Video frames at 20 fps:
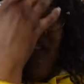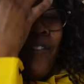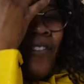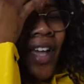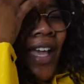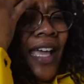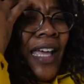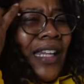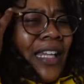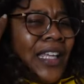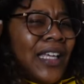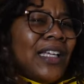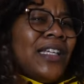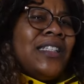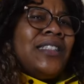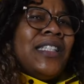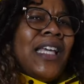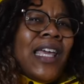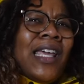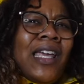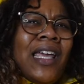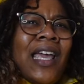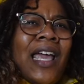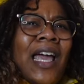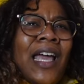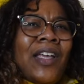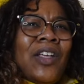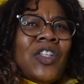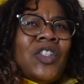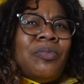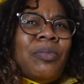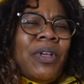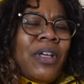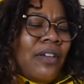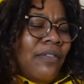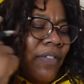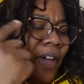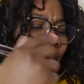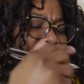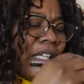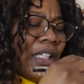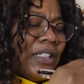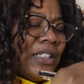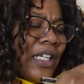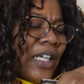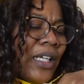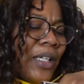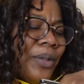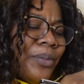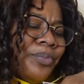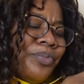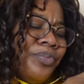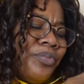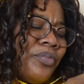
Valentine. How you spell Valentine?